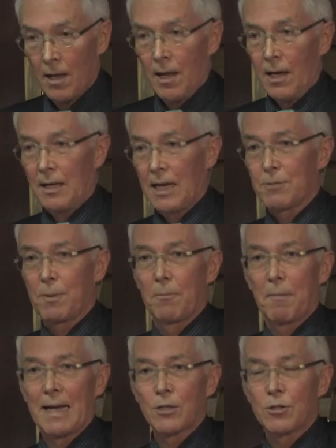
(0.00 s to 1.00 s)
It has
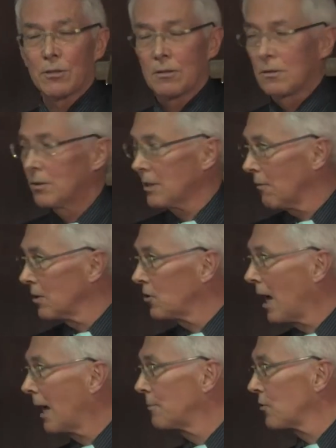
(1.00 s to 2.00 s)
been mentioned several
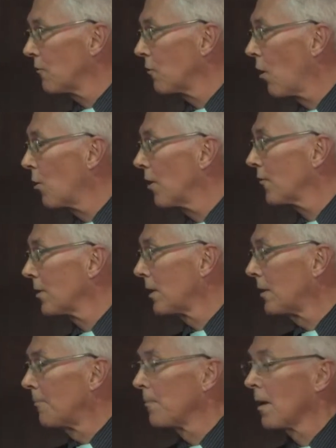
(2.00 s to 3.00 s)
times, the role of
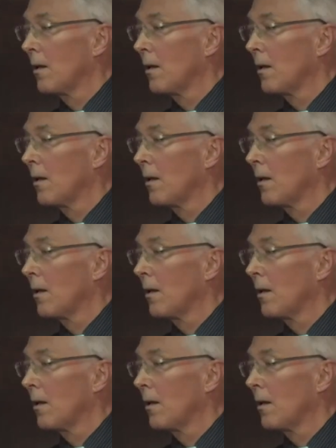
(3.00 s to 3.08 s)
the